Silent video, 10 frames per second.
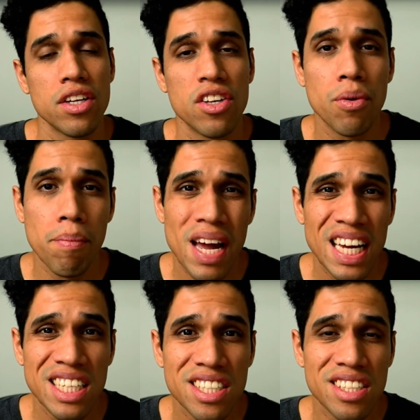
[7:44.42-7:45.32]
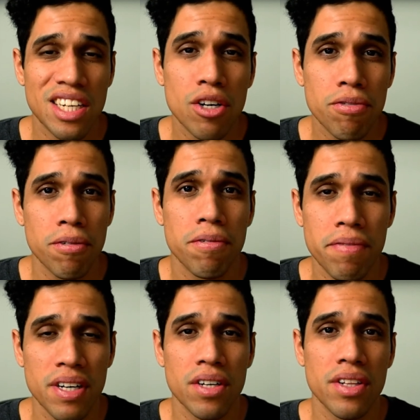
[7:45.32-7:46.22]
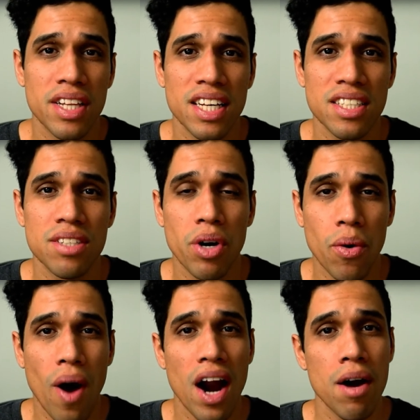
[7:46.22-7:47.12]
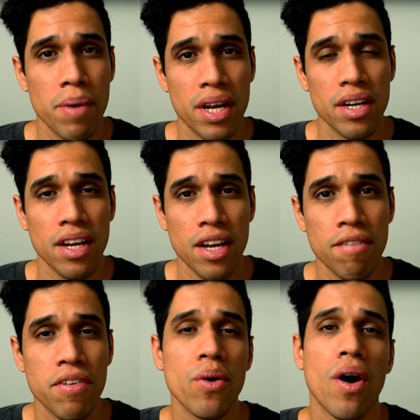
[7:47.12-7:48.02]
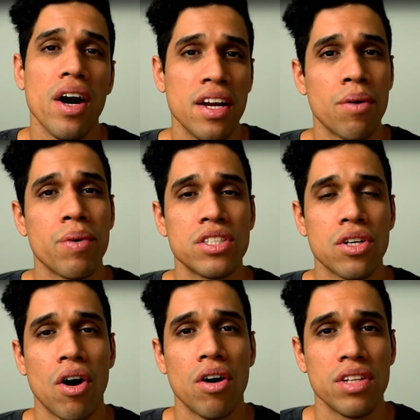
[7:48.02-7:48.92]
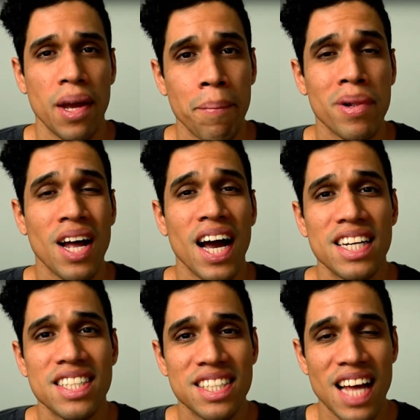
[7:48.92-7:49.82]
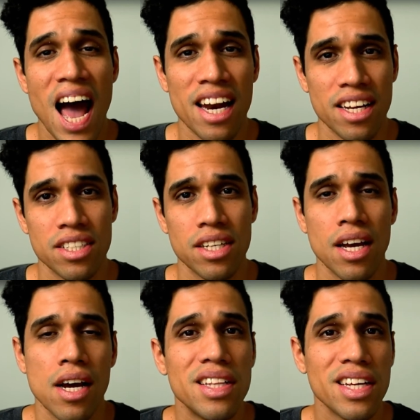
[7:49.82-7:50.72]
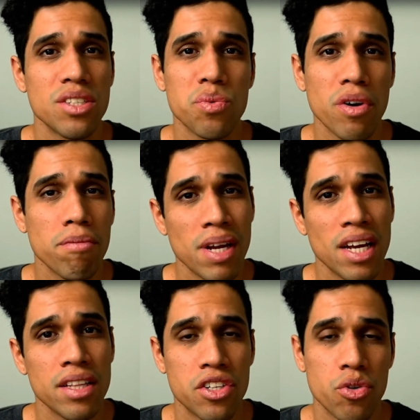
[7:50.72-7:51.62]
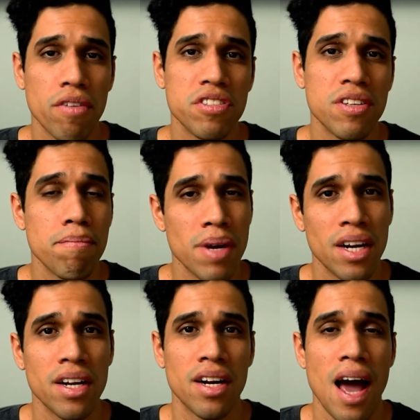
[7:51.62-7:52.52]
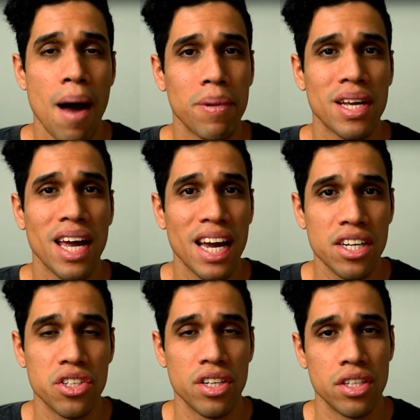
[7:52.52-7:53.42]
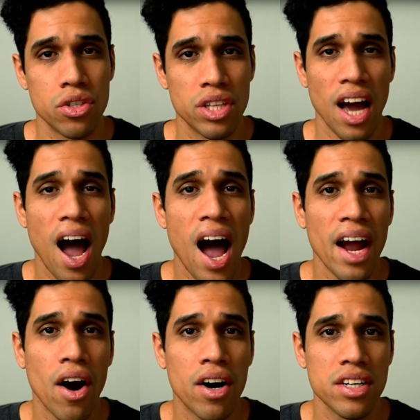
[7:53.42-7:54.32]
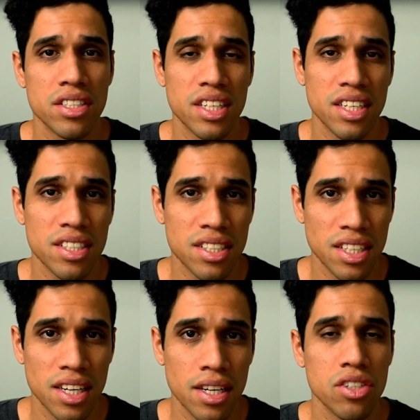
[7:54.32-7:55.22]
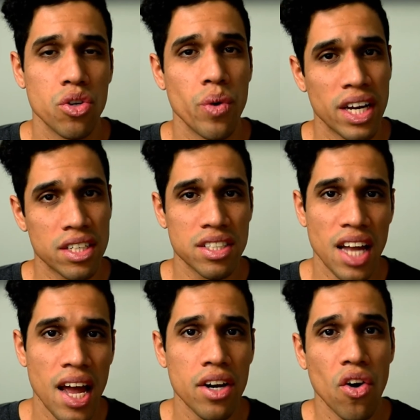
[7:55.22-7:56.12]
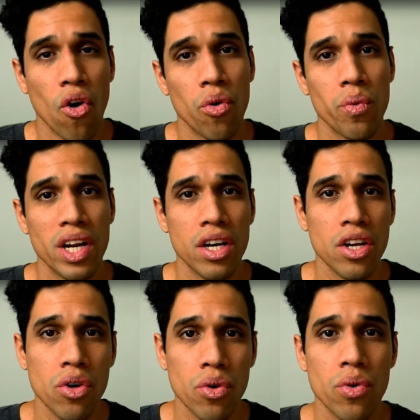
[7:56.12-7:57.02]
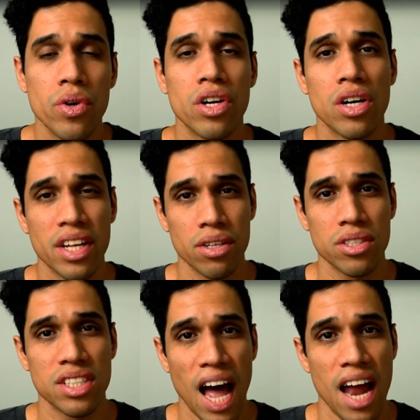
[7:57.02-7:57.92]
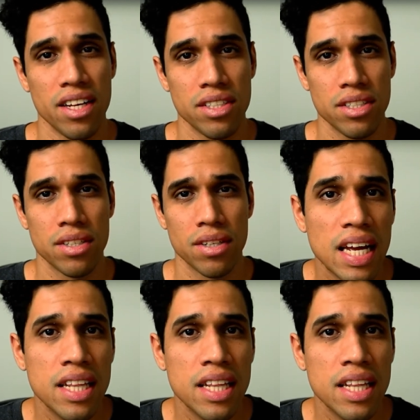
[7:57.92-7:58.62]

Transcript: You may still fulfill this requirement if you are in what's called implied status. This would mean that you have submitted an application to the IRCC to extend or renew your legal status.